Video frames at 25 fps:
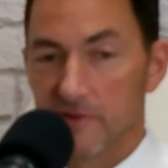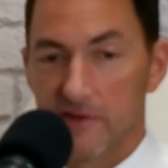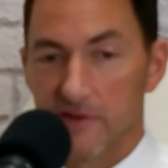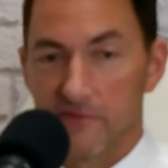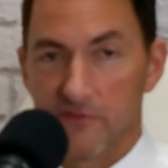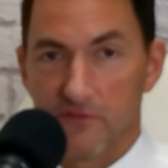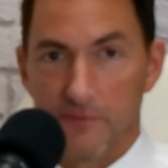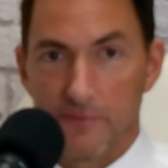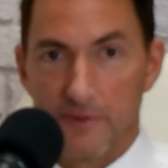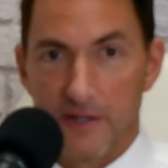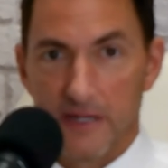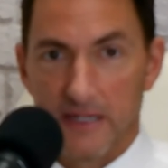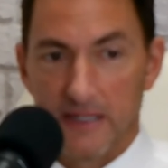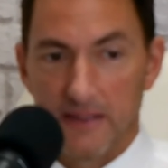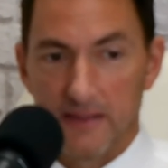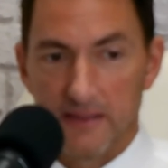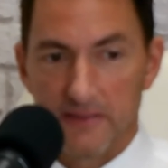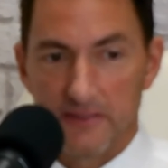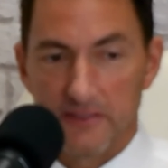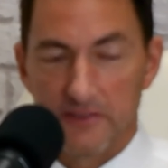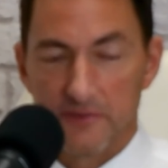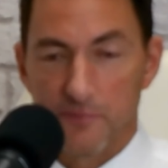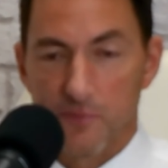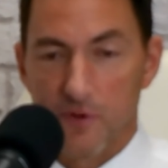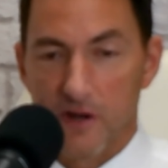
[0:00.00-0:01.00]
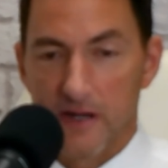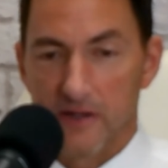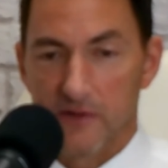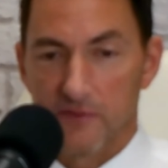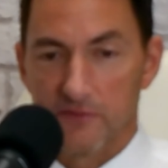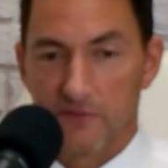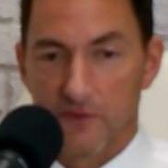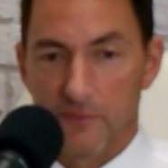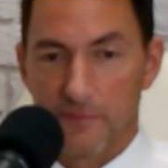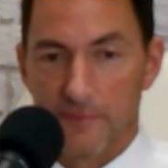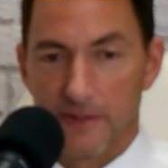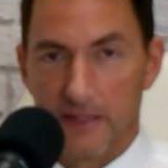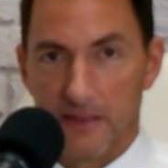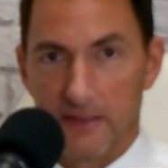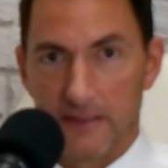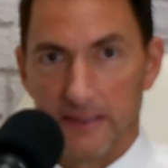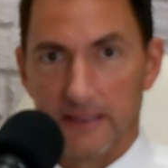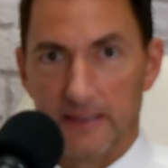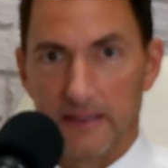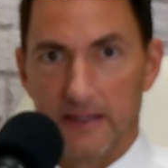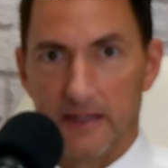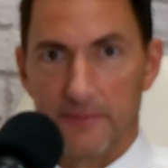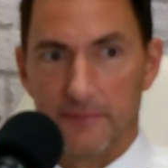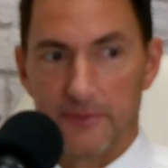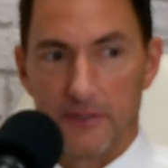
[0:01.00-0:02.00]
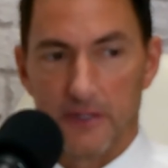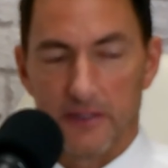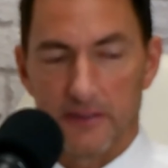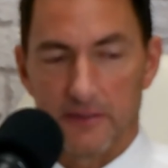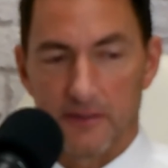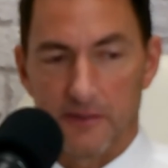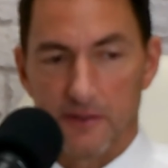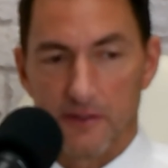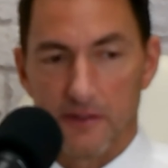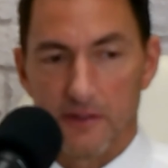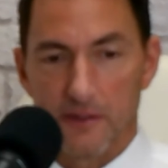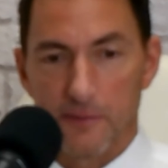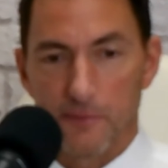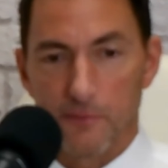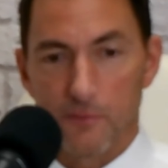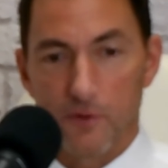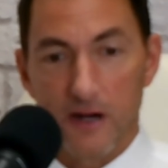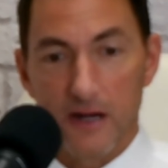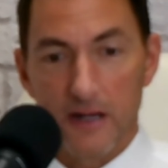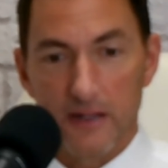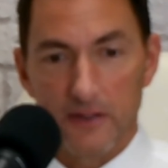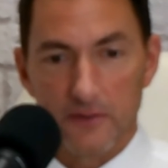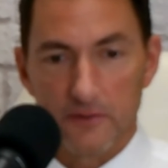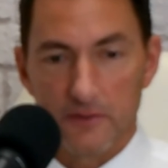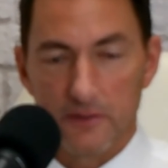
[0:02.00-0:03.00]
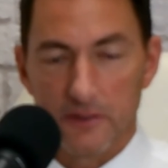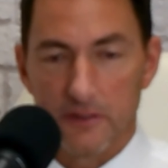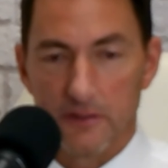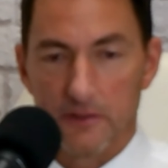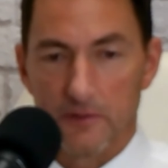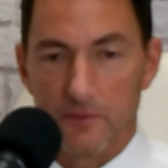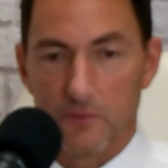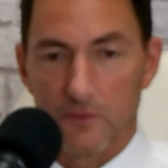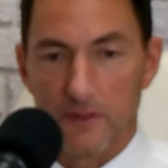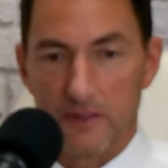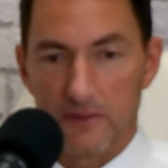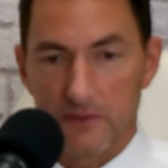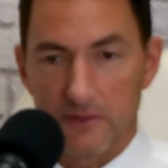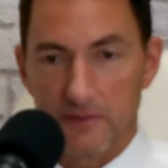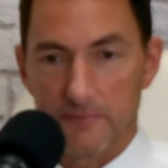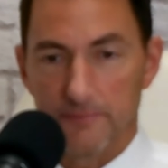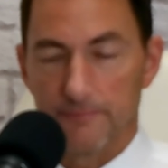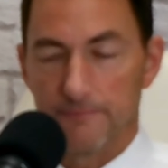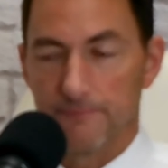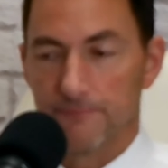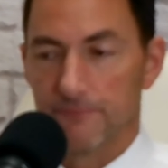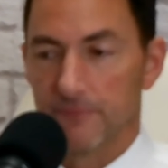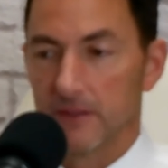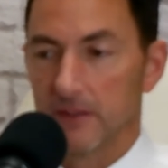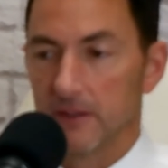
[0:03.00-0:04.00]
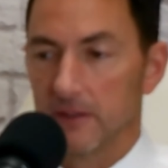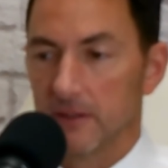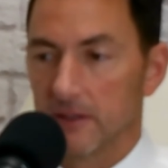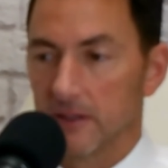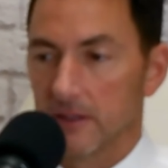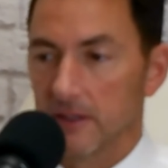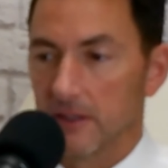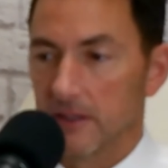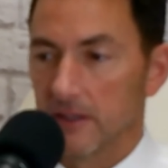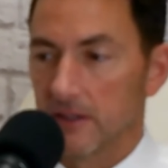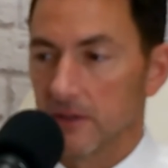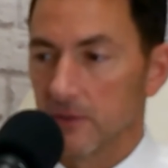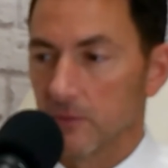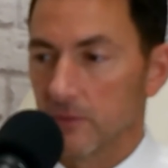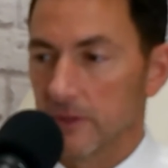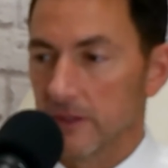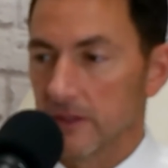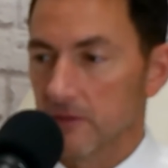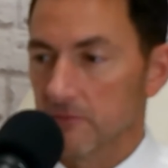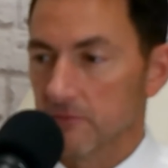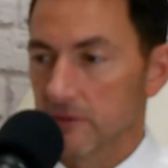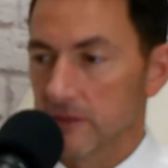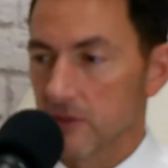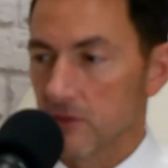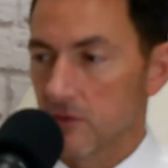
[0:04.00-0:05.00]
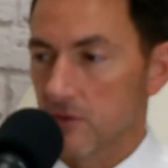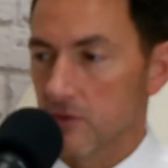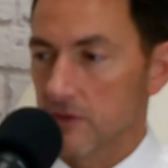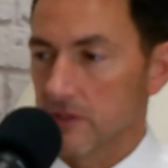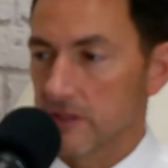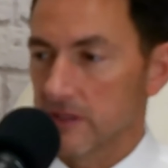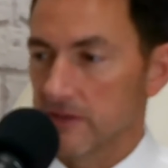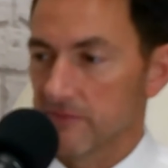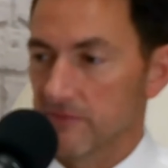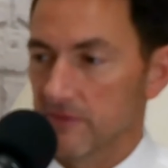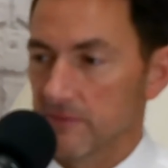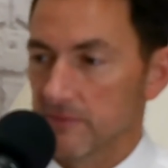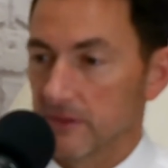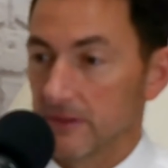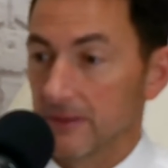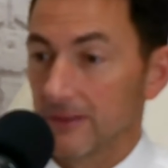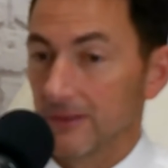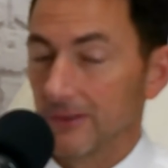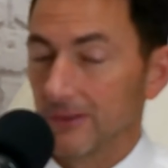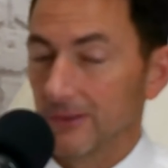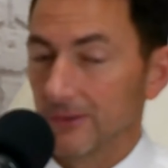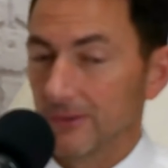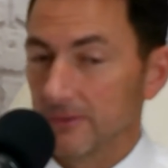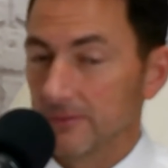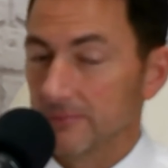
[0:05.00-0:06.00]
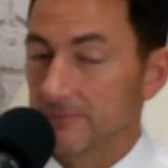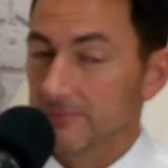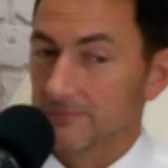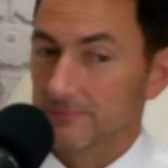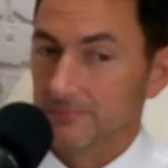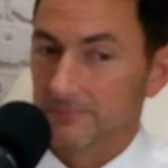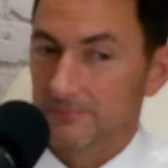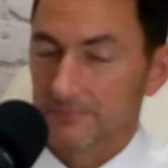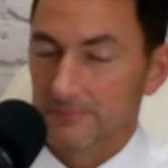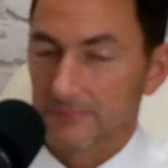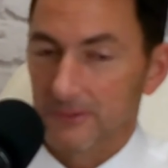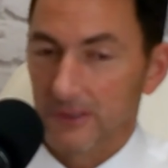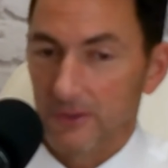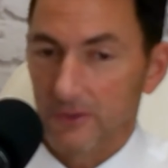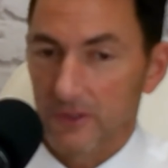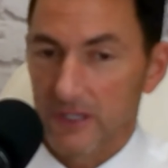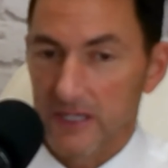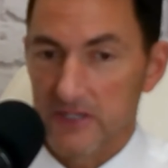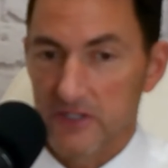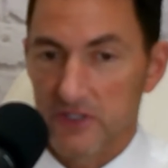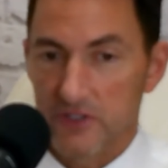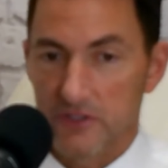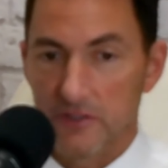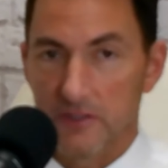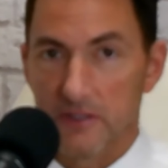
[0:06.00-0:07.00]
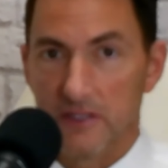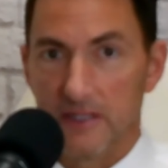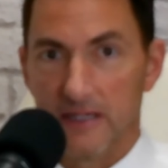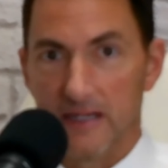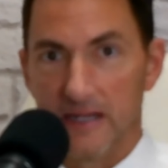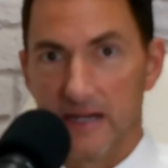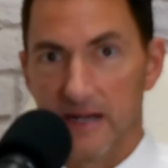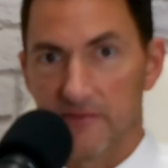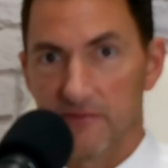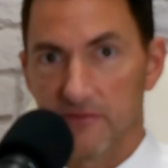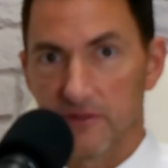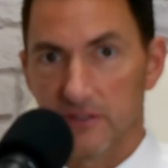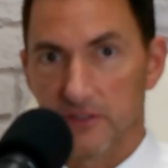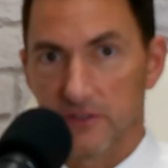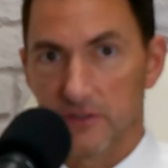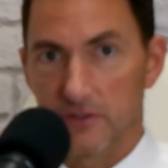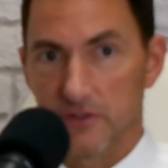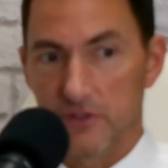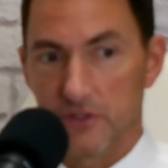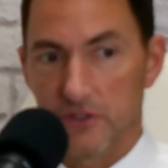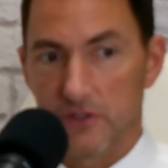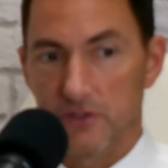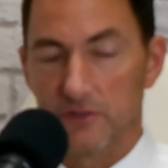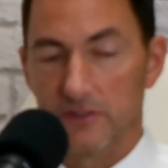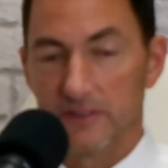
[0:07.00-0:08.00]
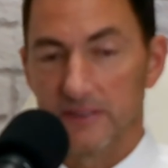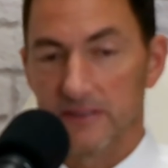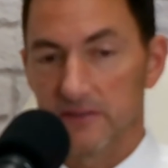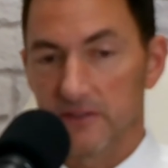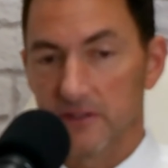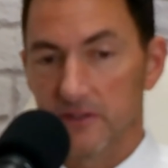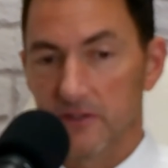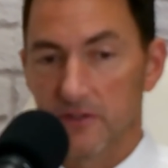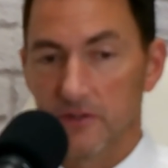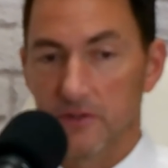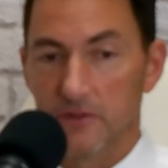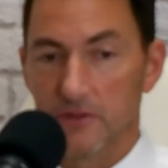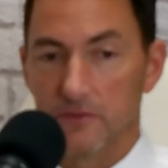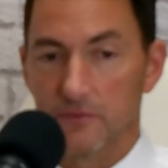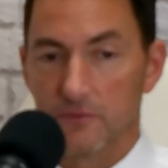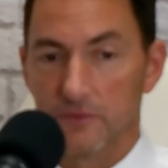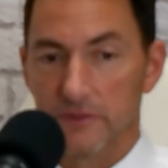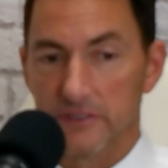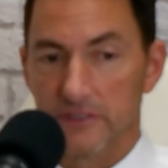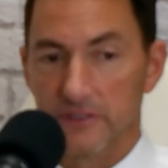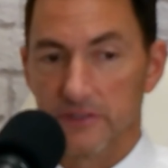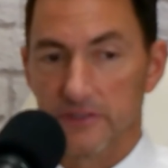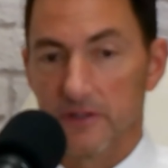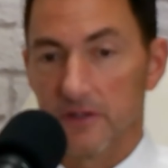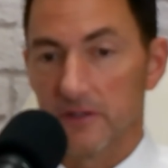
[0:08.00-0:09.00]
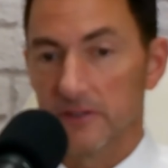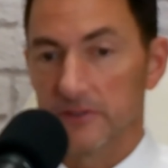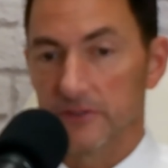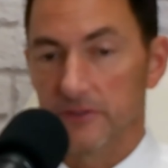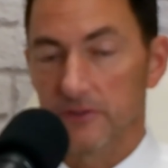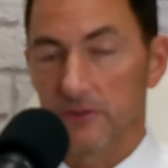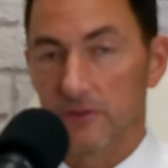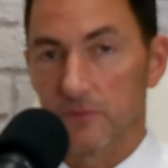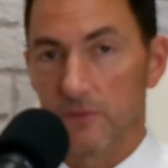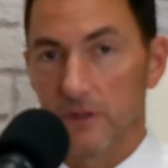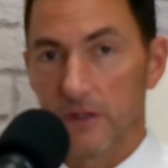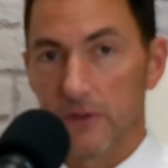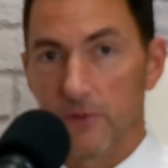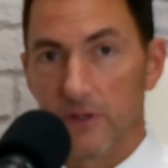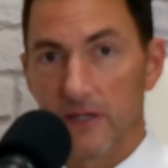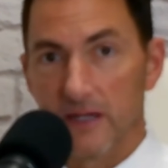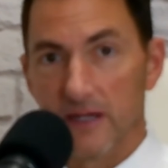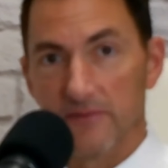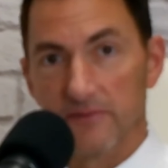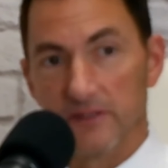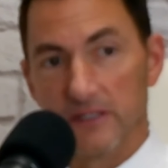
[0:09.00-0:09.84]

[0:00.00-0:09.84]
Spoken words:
everybody. This is Brain Over Belly. I'm Dr. Brown. Welcome. We are recording from the new location at Everest Surgical Institute, which is also where we have